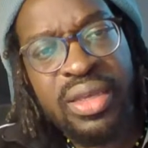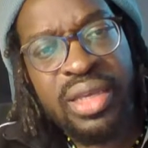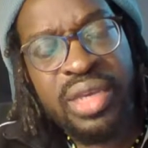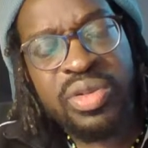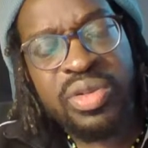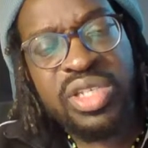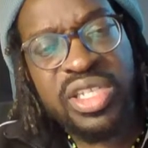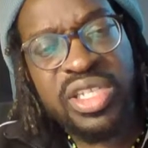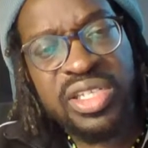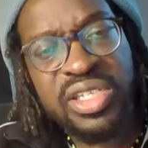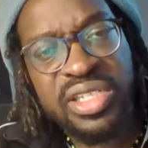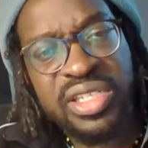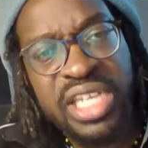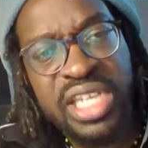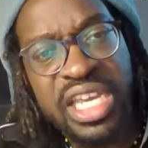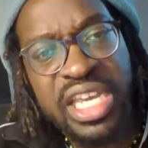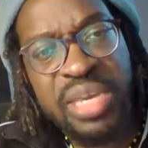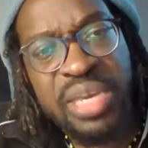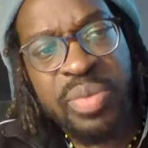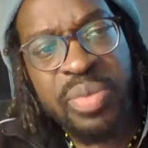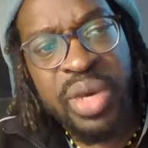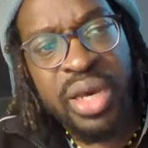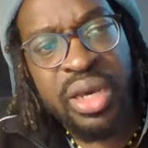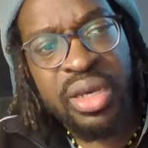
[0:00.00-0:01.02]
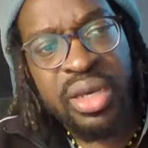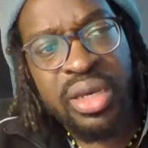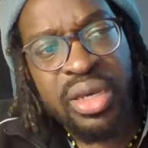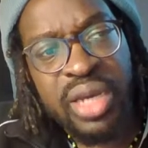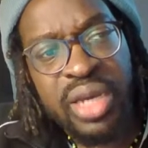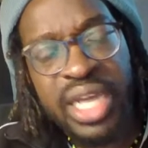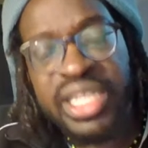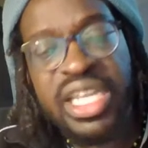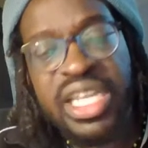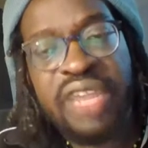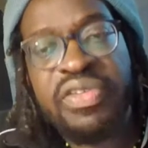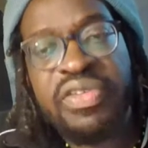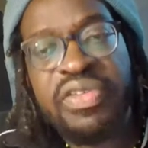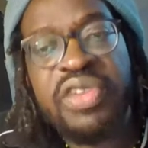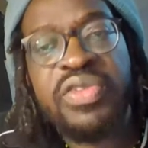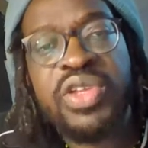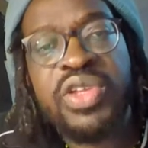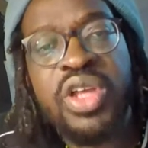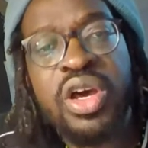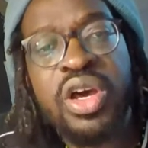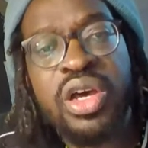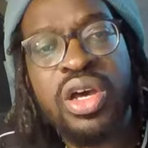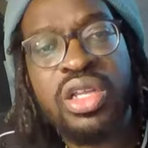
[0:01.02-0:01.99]
It was a seamer. I'd never
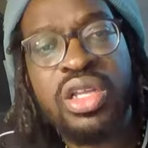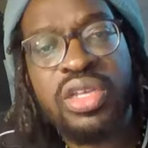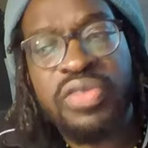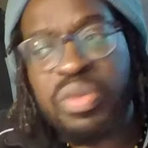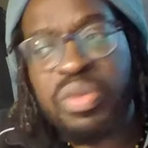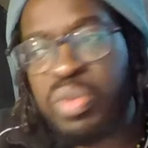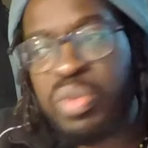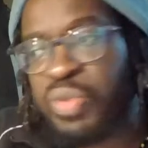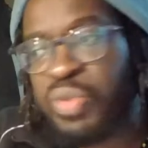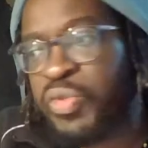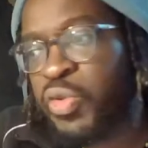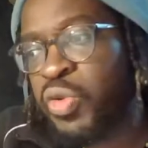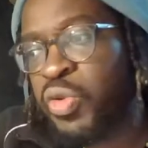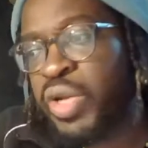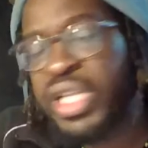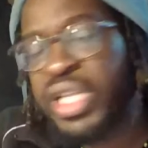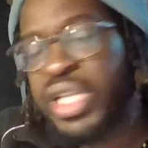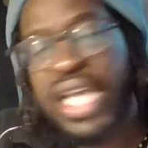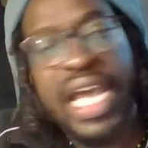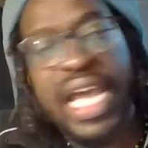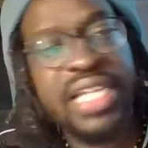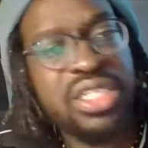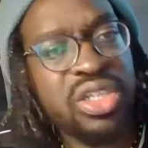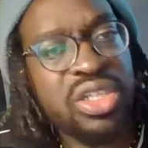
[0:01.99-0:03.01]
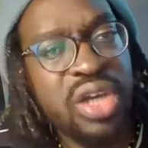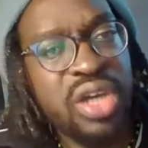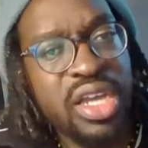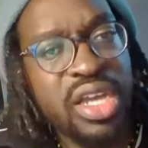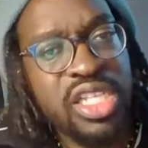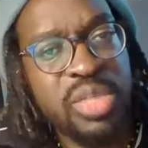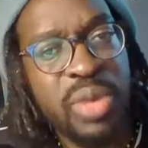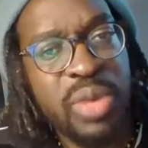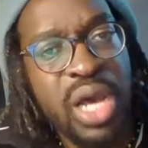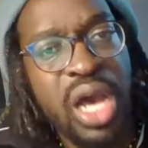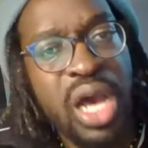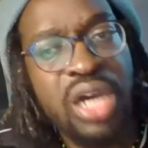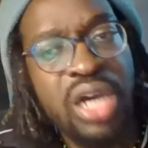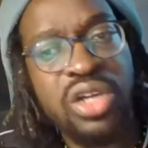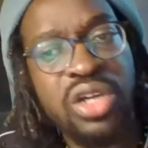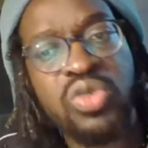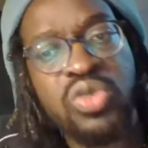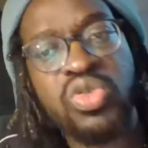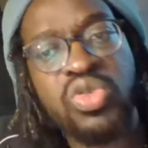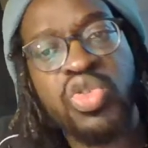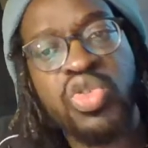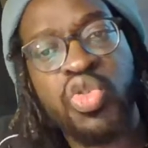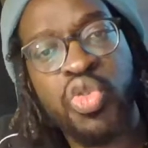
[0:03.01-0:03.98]
even heard of him before, and I had to go into my
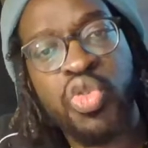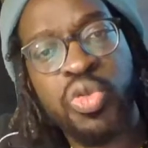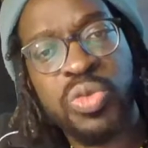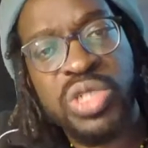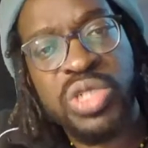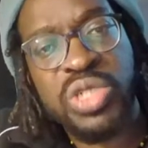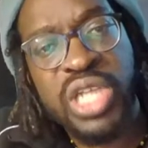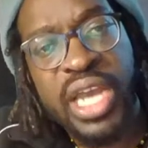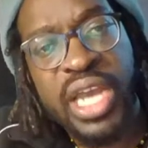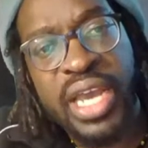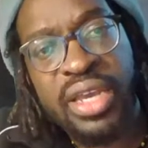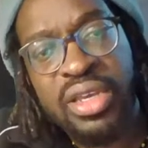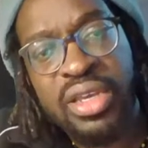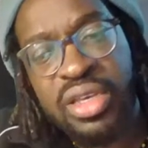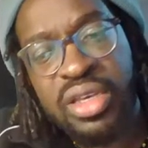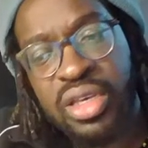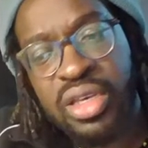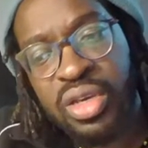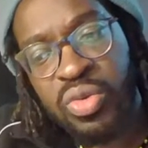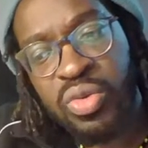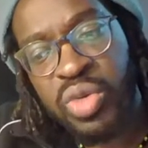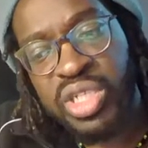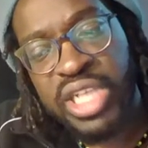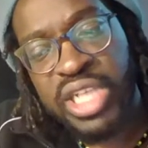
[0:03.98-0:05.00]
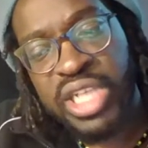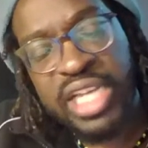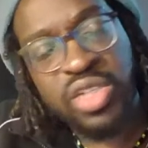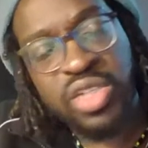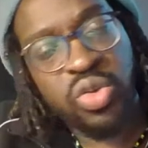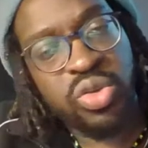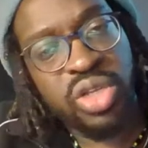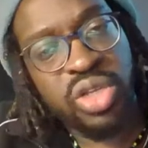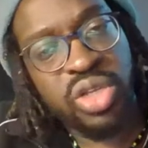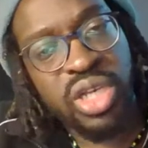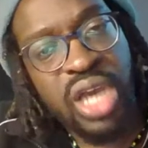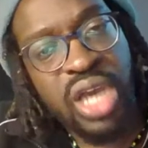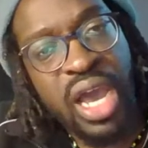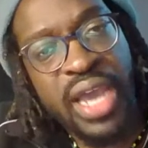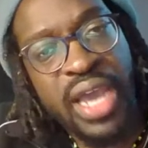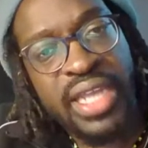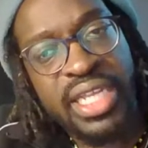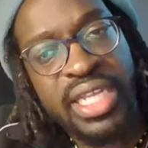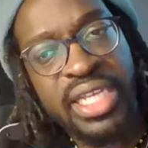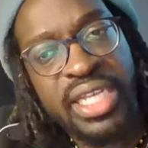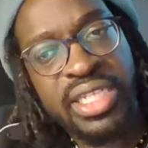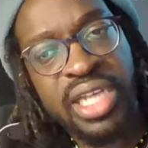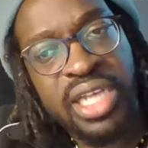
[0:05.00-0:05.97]
uncle's group chat, which has all the
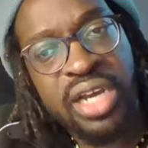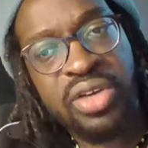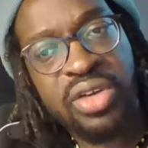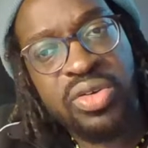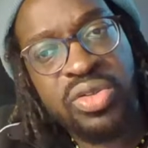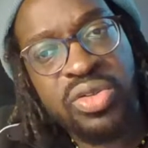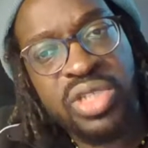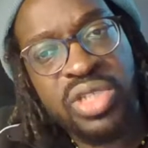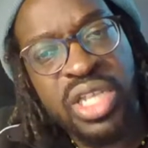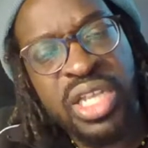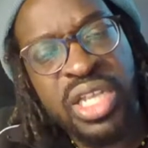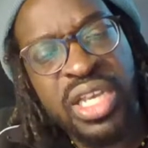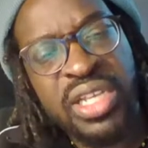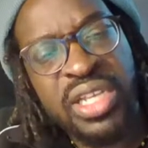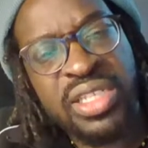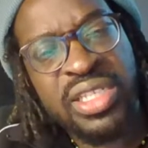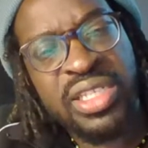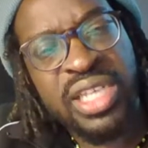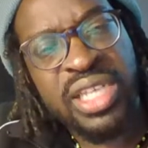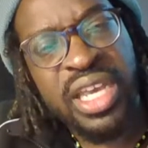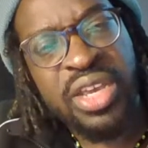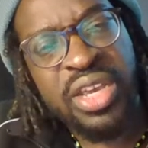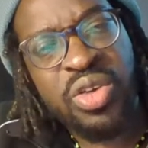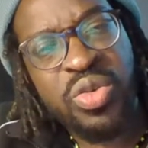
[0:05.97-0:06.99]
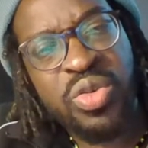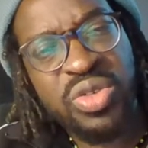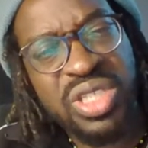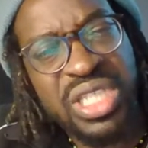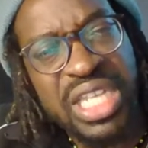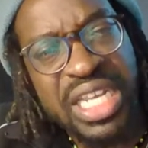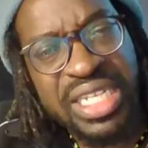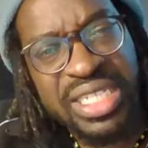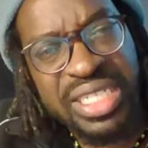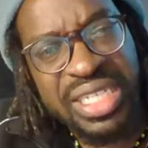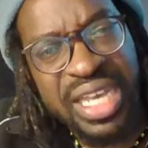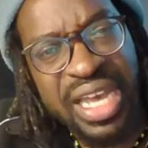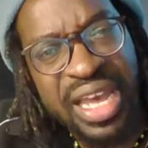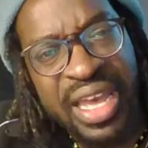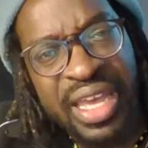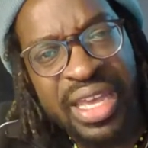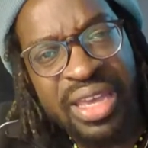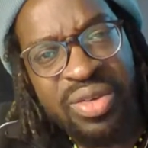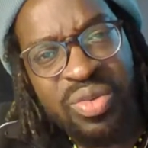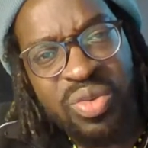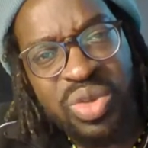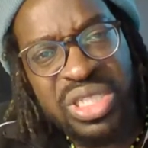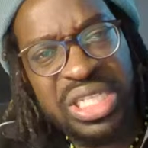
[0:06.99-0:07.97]
Guyanese uncles in it, and say, "Who's this
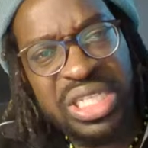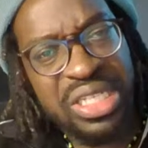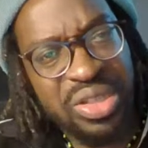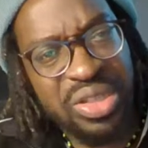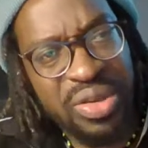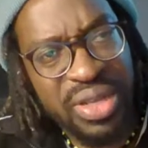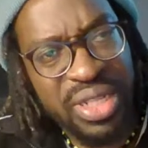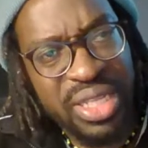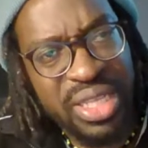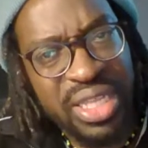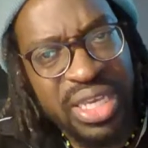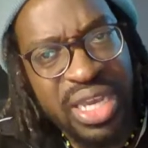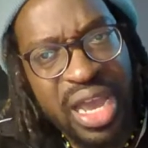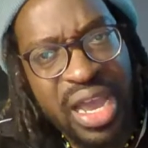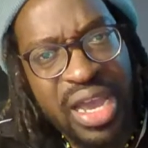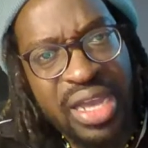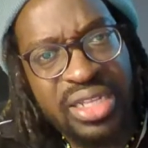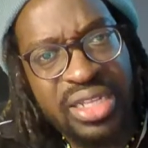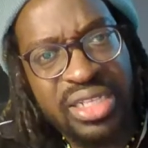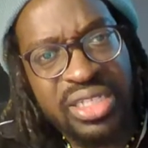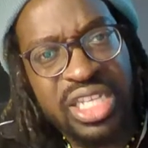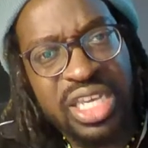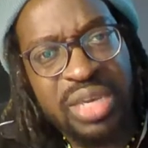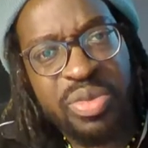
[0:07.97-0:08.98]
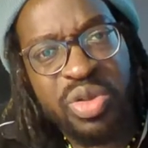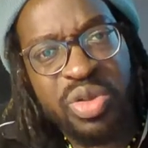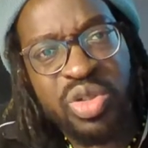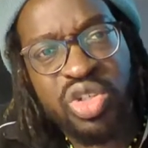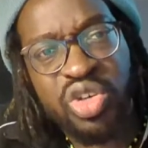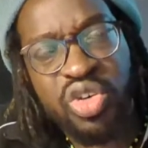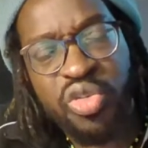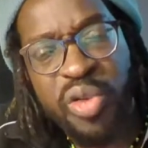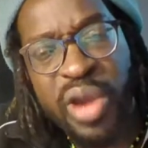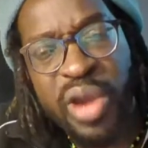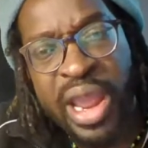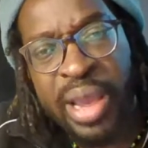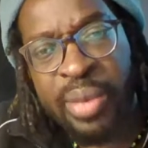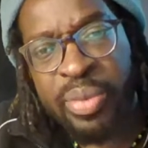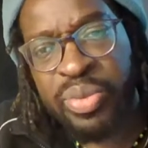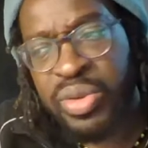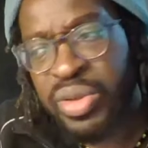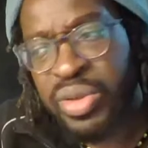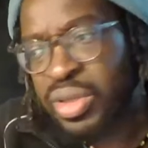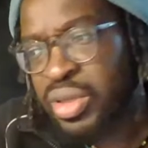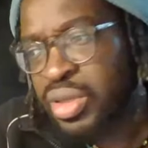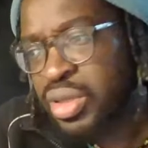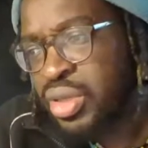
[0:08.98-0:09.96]
guy? What's he doing in the Guyana team? He's crap."
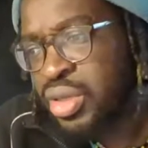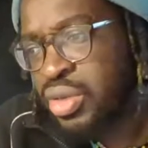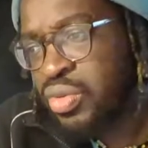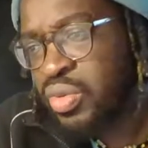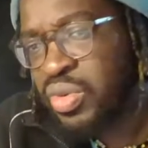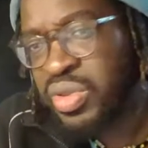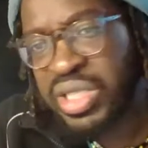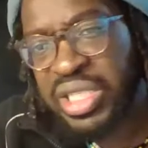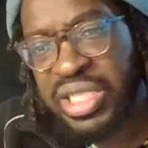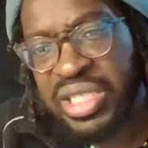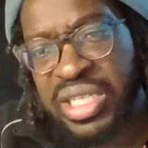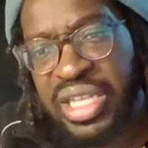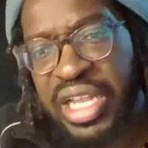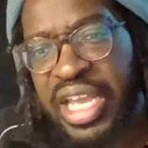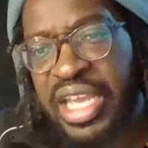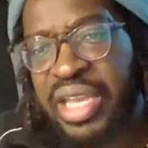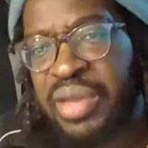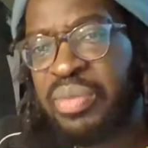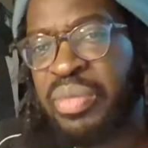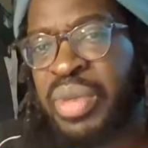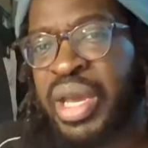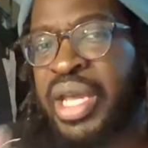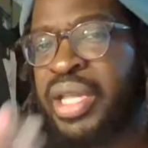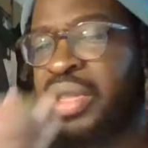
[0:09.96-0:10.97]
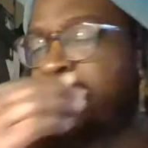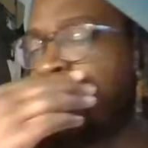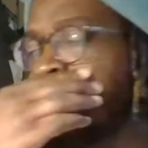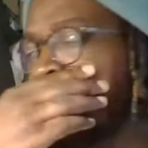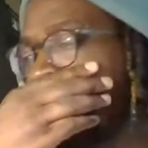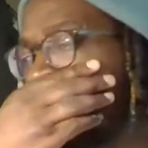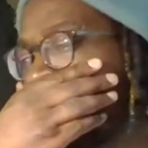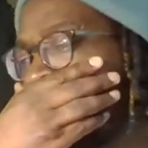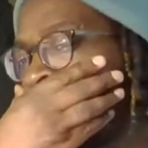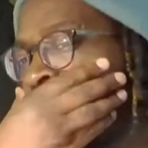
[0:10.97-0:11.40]
What was his name, man?